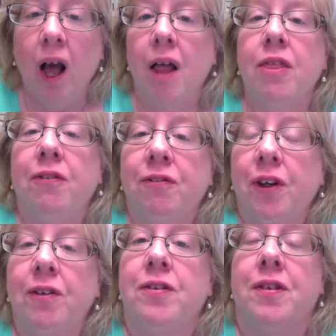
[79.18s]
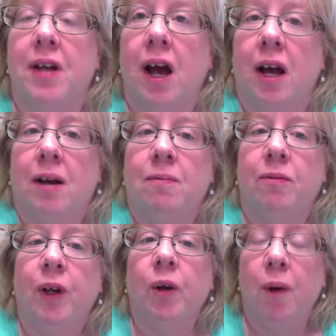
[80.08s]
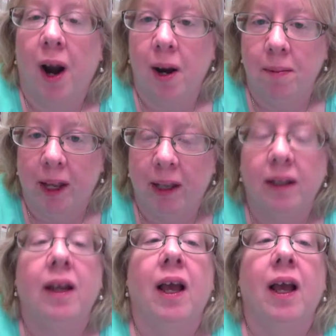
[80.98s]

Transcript: The first requirement,